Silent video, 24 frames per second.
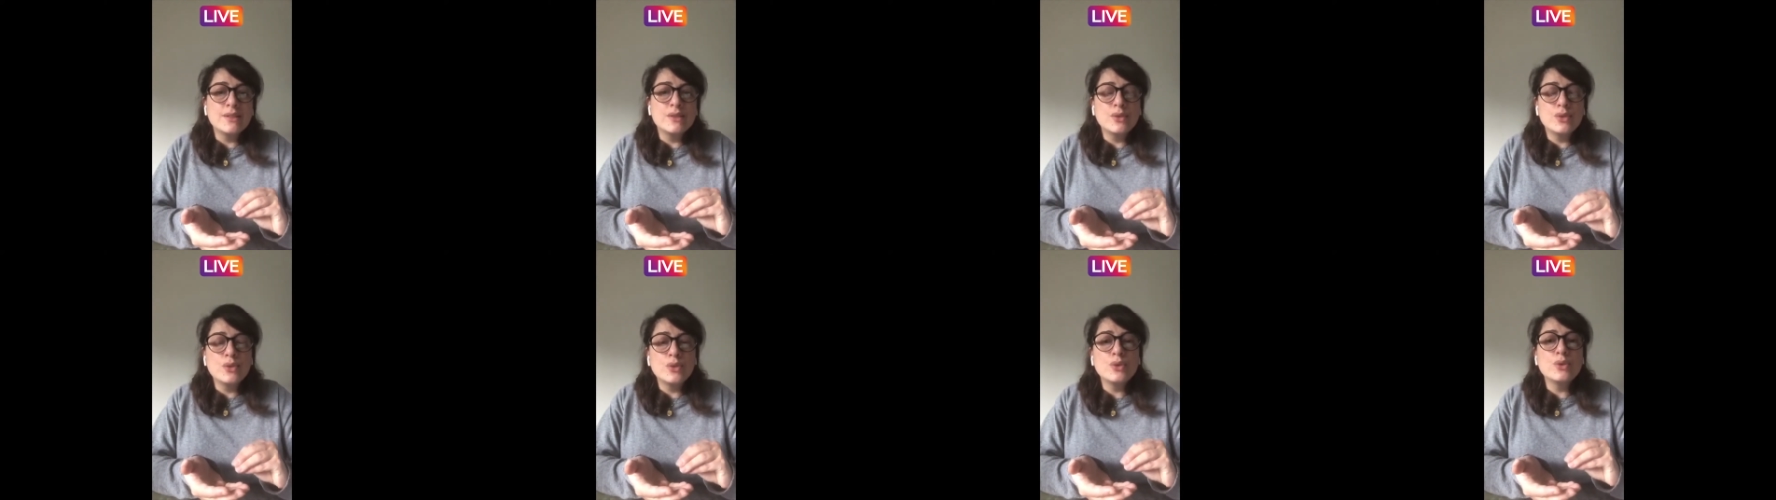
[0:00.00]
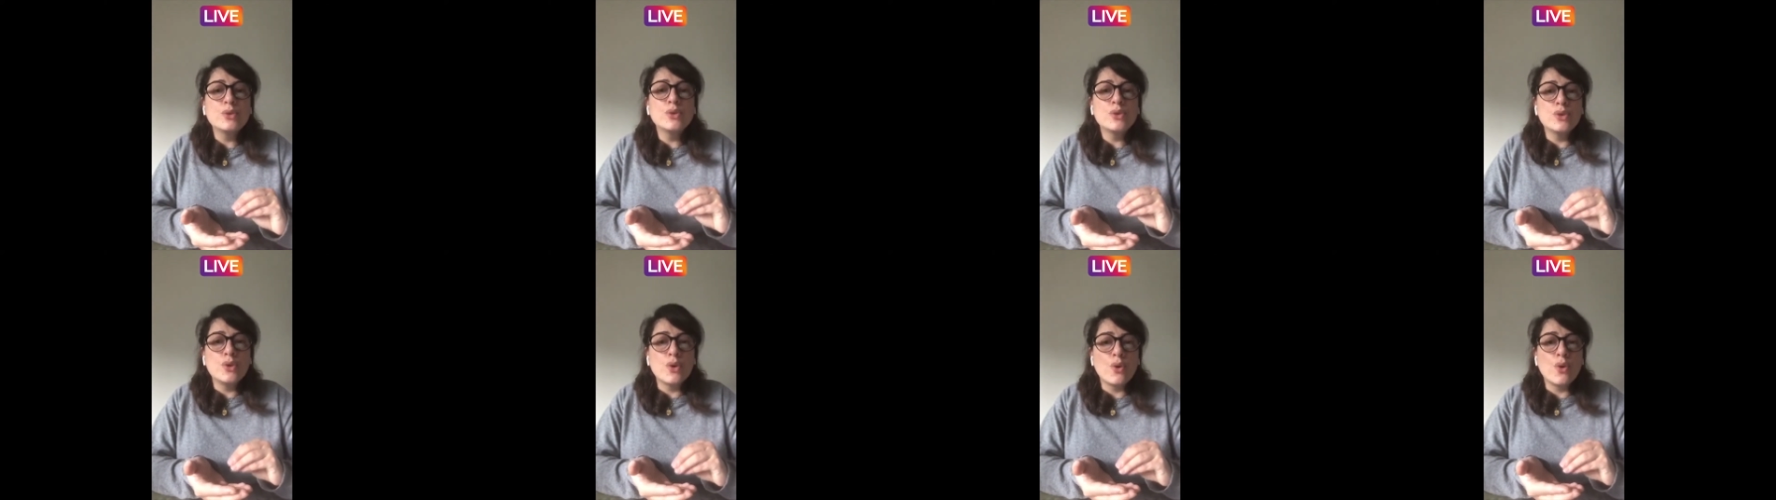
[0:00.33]
to
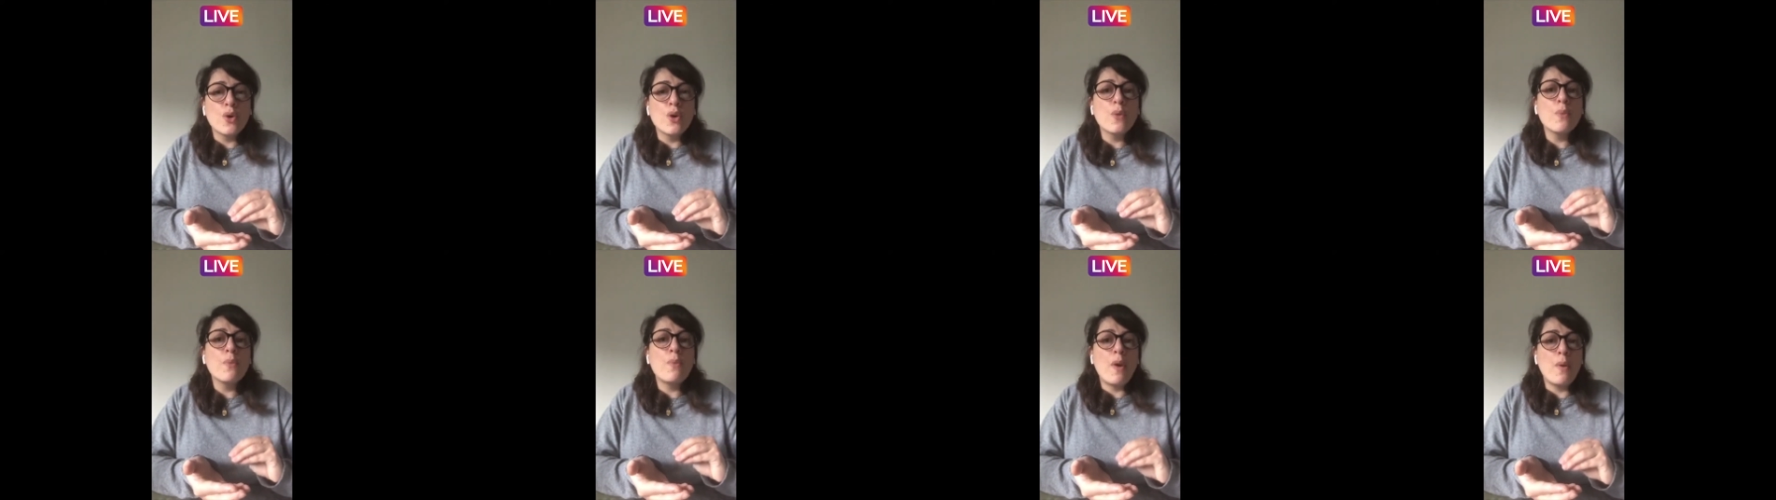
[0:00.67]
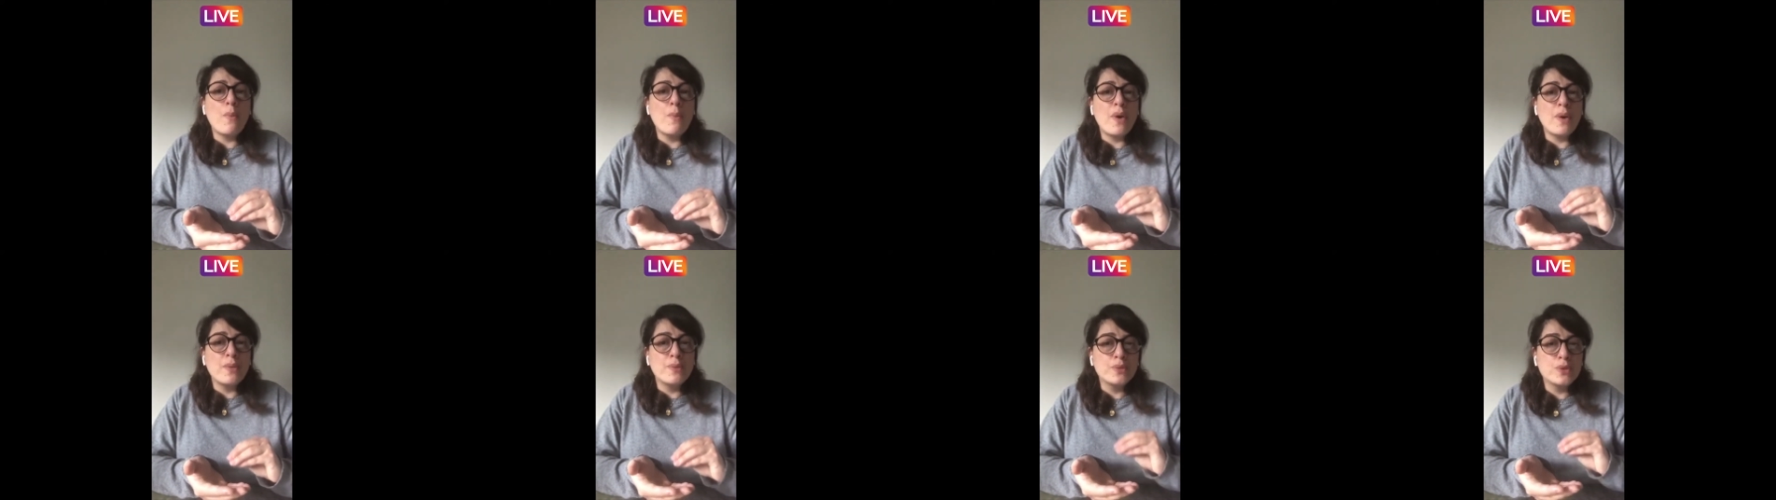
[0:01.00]
your
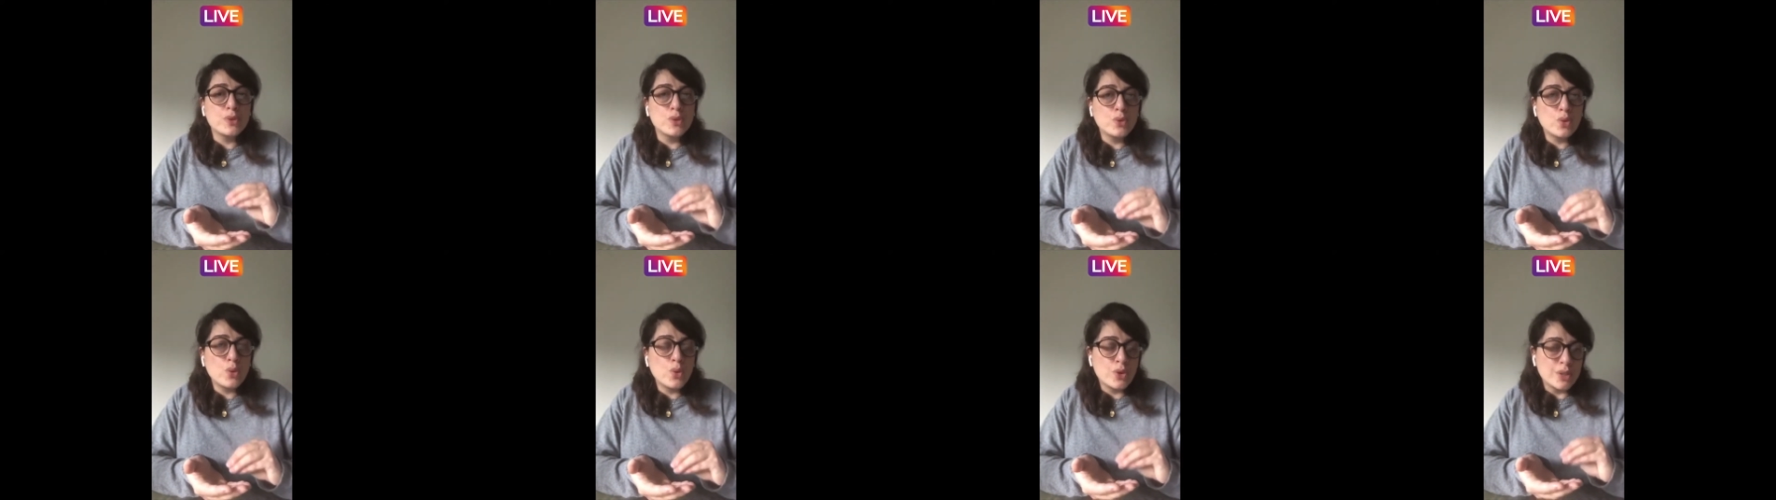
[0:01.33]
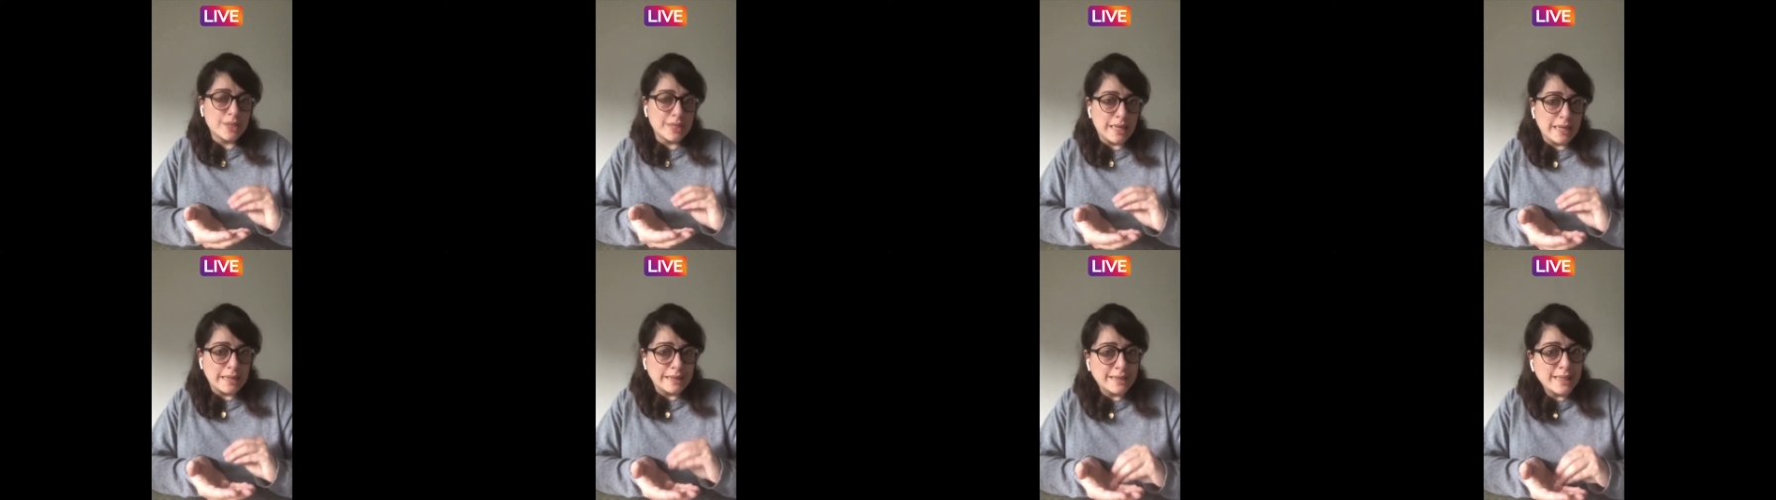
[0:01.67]
pop-up store's
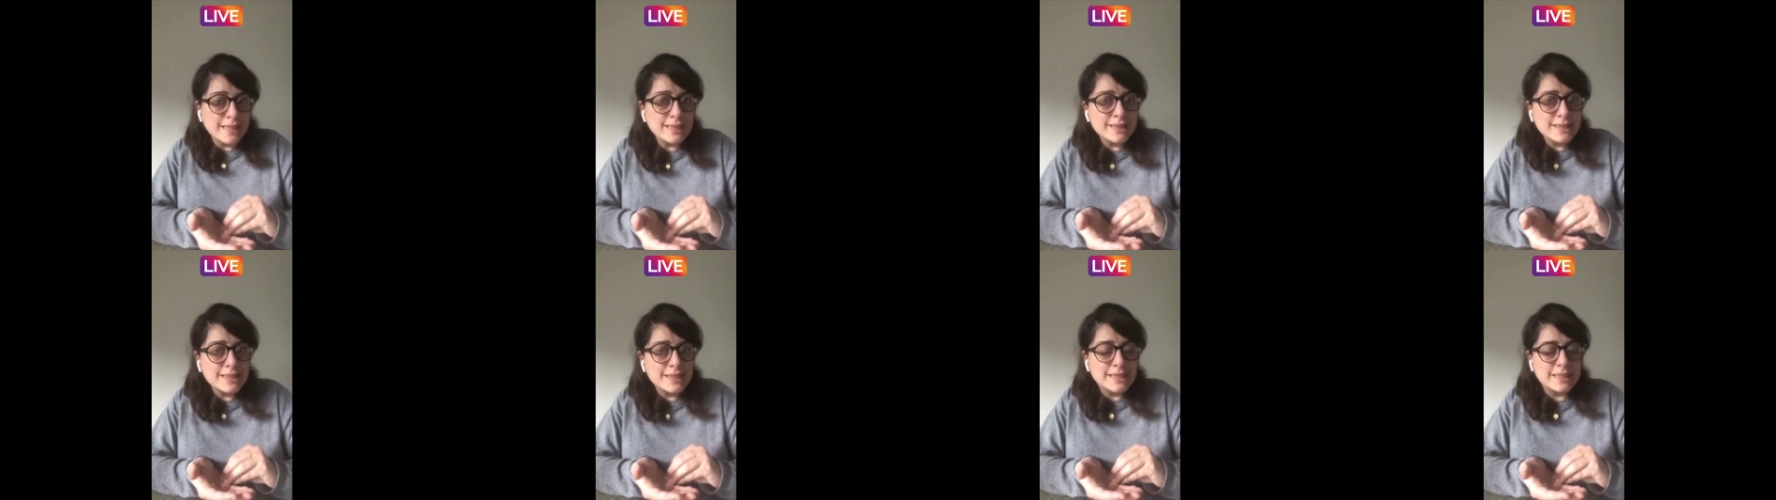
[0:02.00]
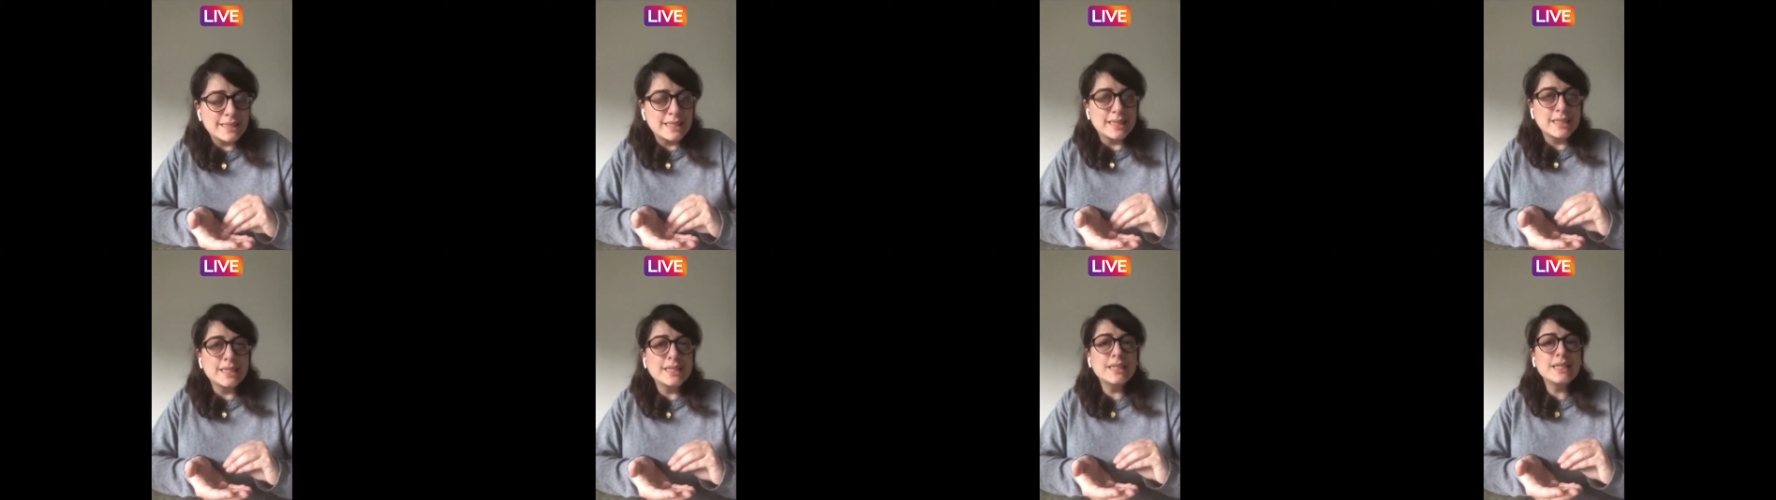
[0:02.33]

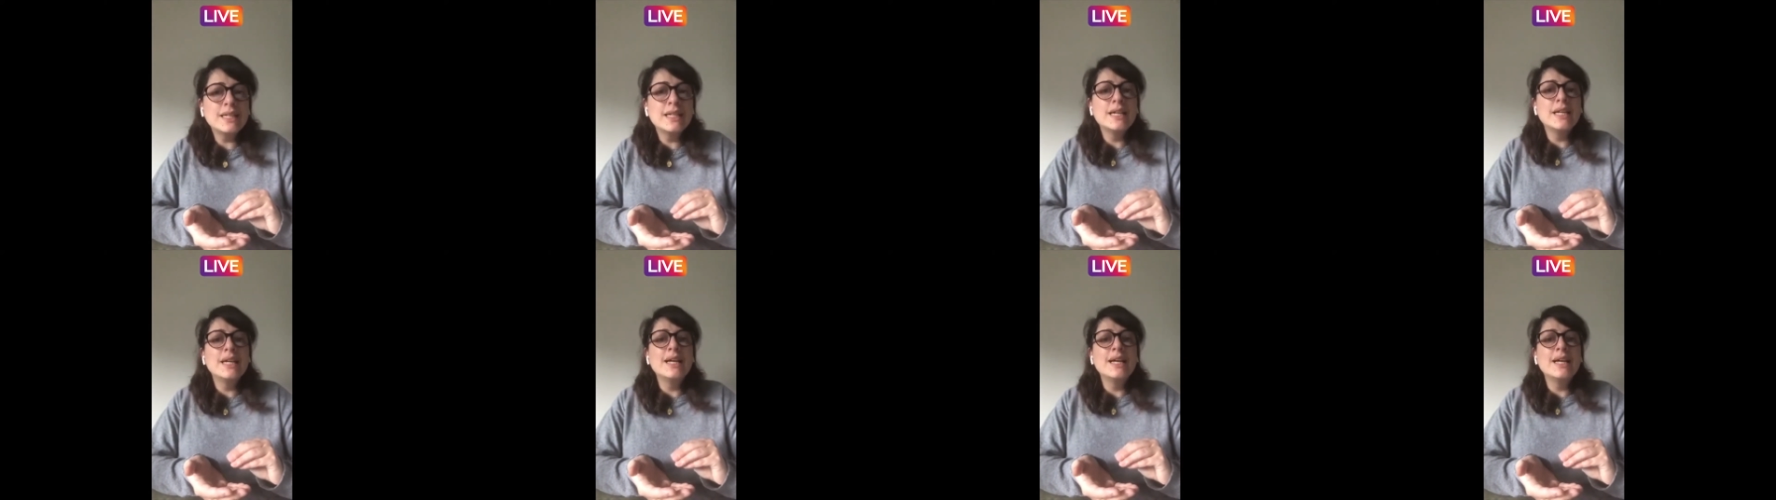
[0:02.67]
identity